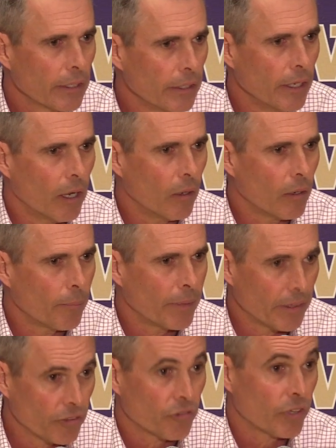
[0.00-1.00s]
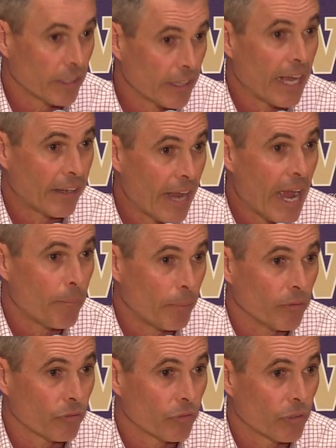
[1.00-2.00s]
you know, I mean, I just think that
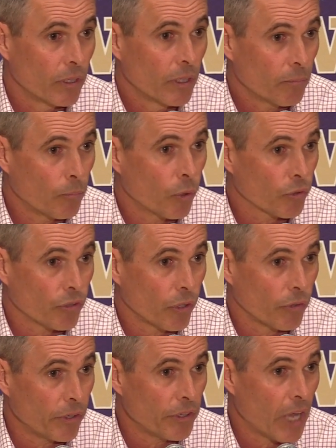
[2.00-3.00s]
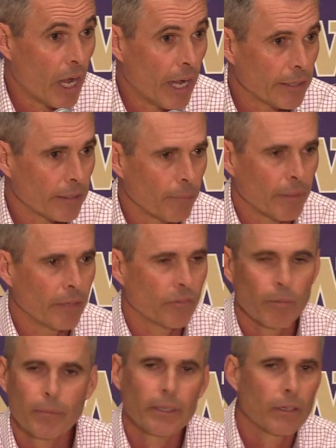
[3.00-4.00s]
happens more so than not. I mean, if
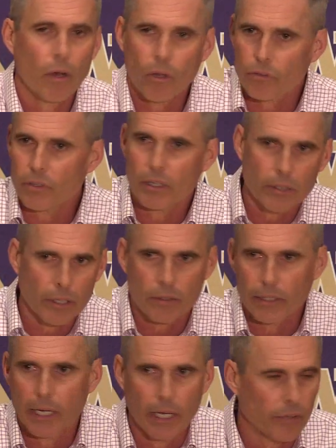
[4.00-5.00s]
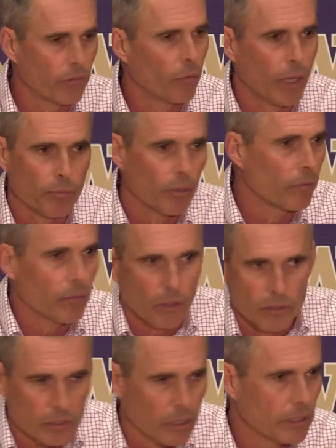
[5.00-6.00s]
somebody calls it on the other guys and wipes off,
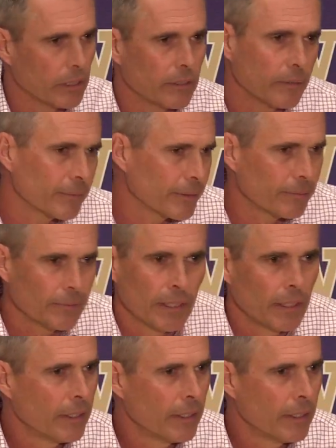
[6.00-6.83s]
no, it's on this, I mean,